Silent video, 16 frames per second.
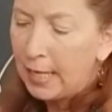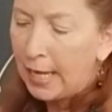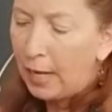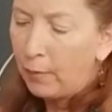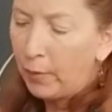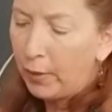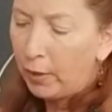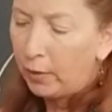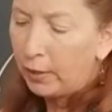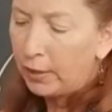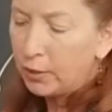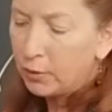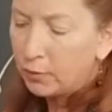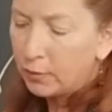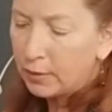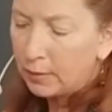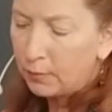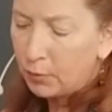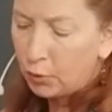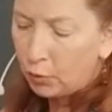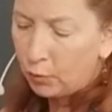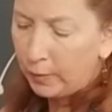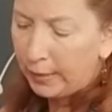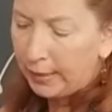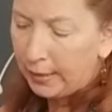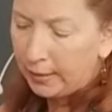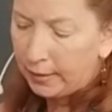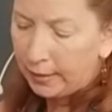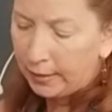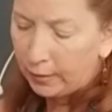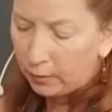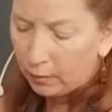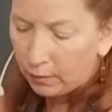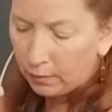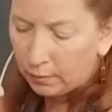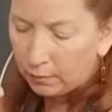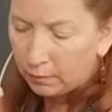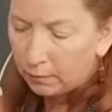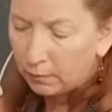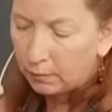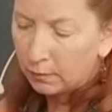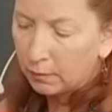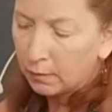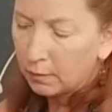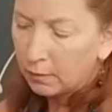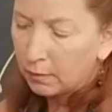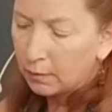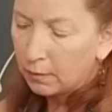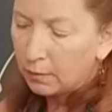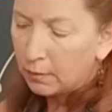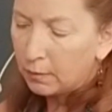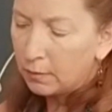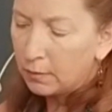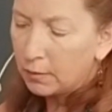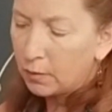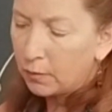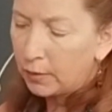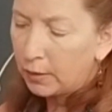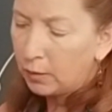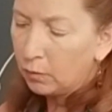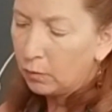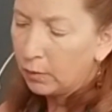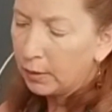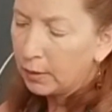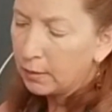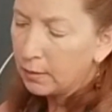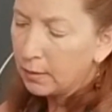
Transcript: And we are going to do some zooming in here so that you can